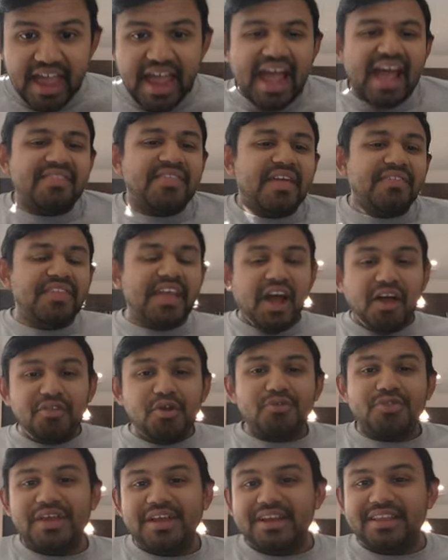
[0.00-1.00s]
And then the other
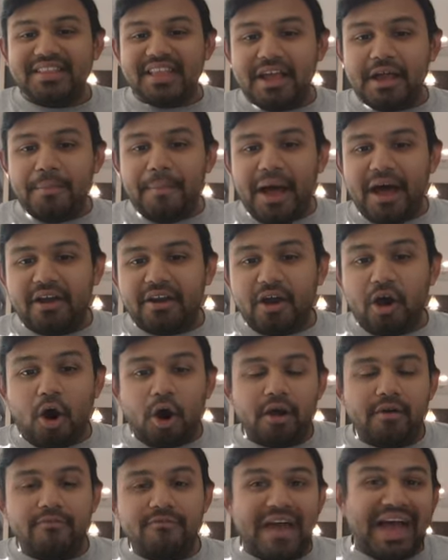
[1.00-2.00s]
thing to think about
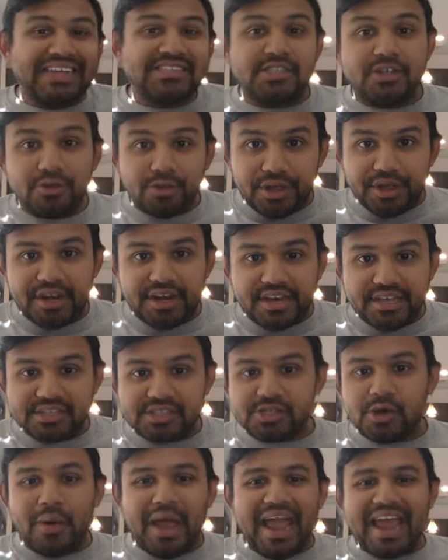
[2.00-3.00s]
are vasculitides.
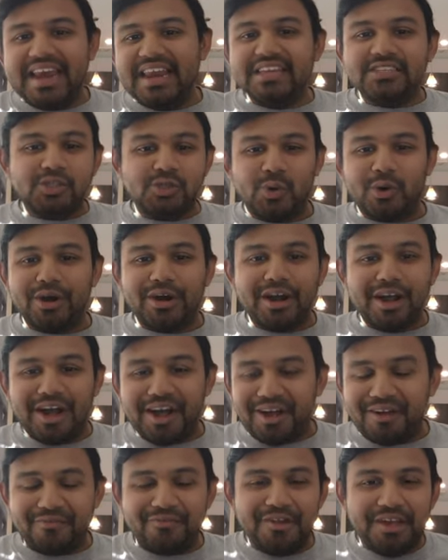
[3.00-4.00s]
So any sort
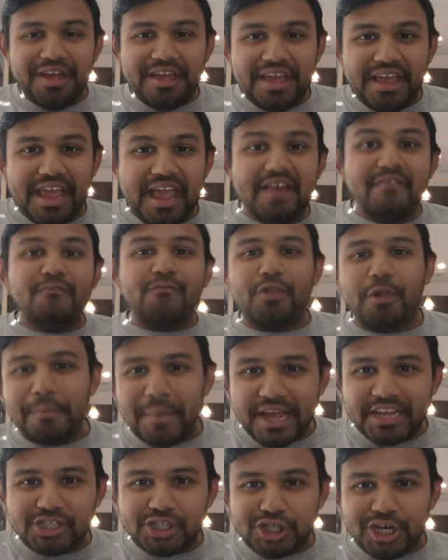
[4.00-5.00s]
of
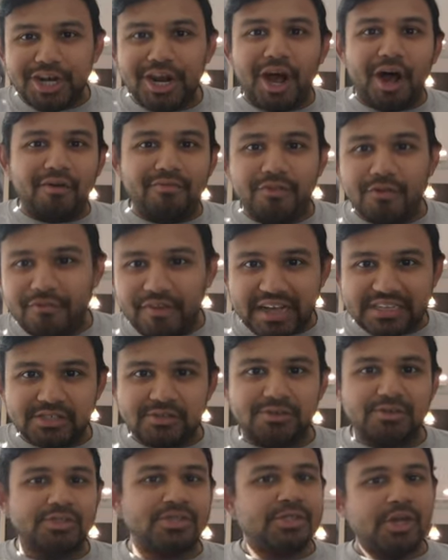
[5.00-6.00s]
inflammation of the
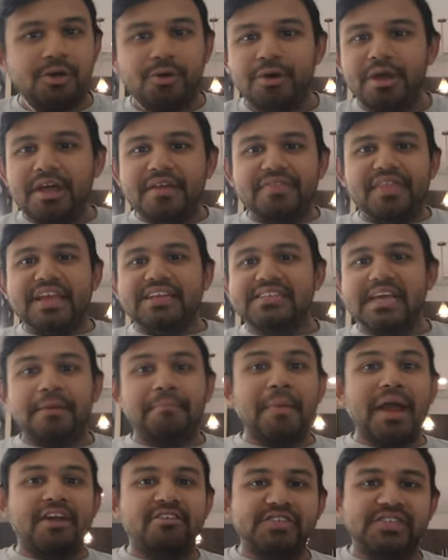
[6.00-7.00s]
vessels. So things like
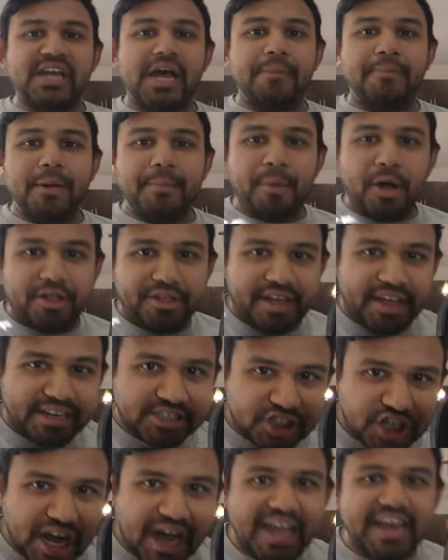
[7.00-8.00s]
microscopic
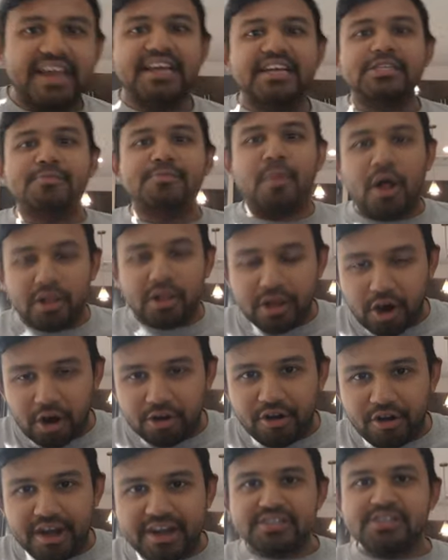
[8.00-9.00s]
polyangiitis,
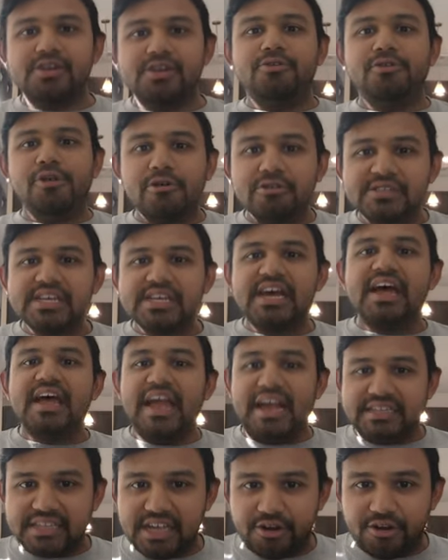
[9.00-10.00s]
polyarteritis nodosa,
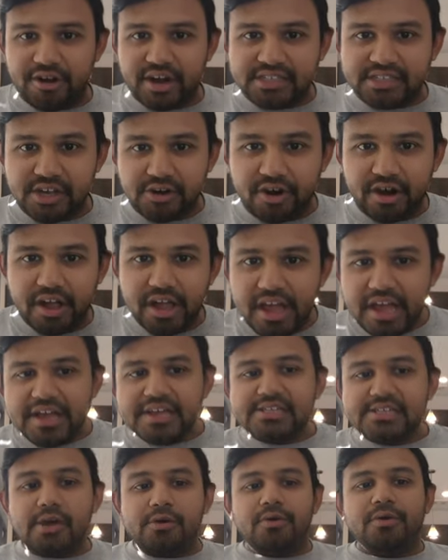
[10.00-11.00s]
et cetera, et cetera.
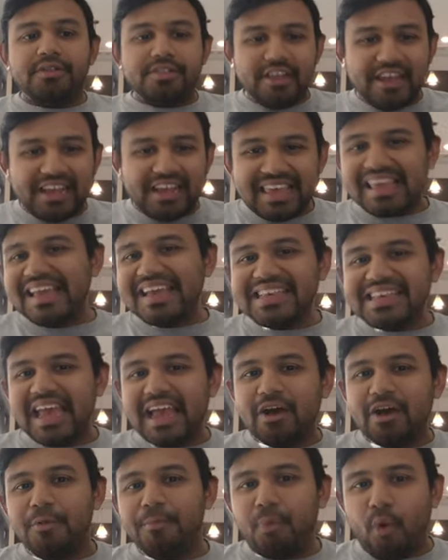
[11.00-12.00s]
So the key
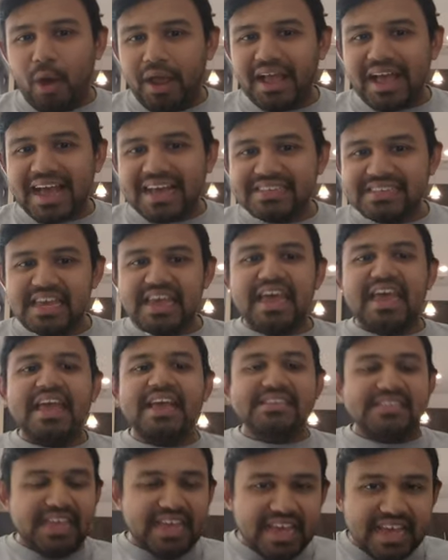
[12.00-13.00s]
take-home point, guys,
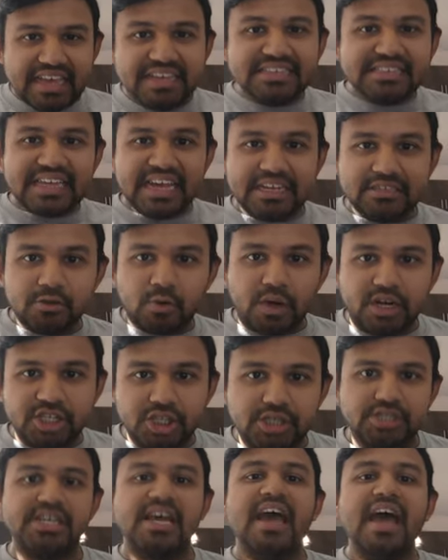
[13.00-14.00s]
is in test
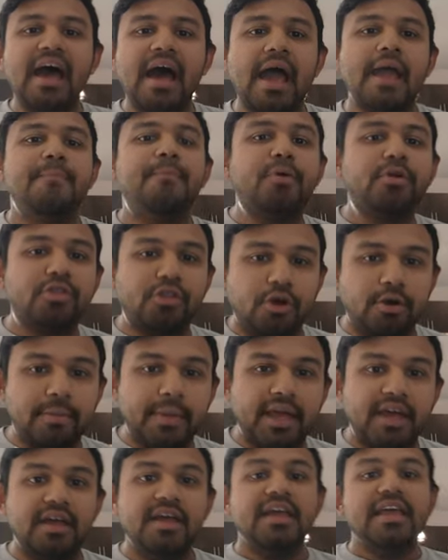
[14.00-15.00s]
questions,
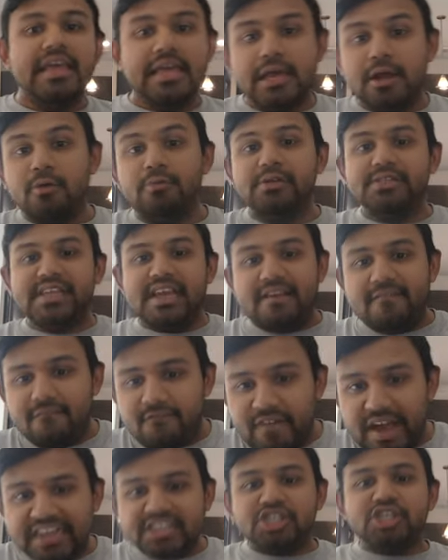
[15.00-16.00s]
hyperthermia equals
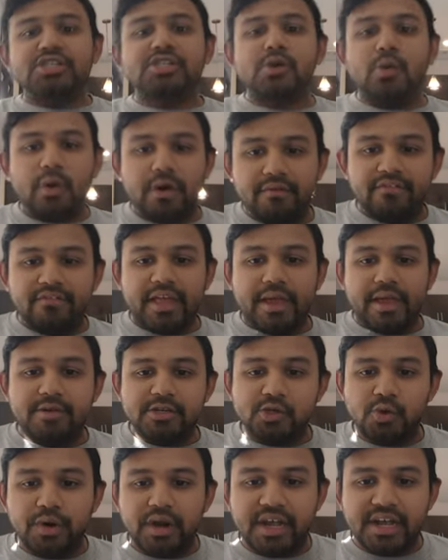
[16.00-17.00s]
infectious or
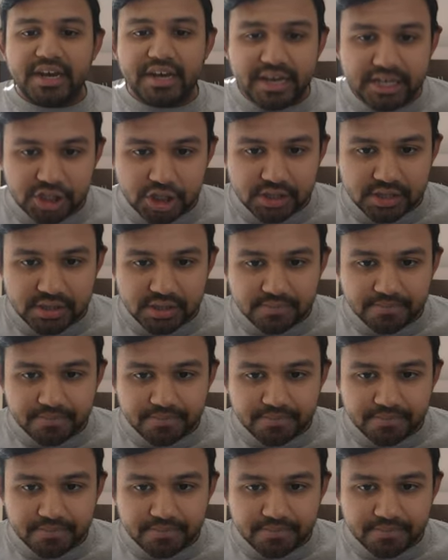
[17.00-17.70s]
inflammatory conditions.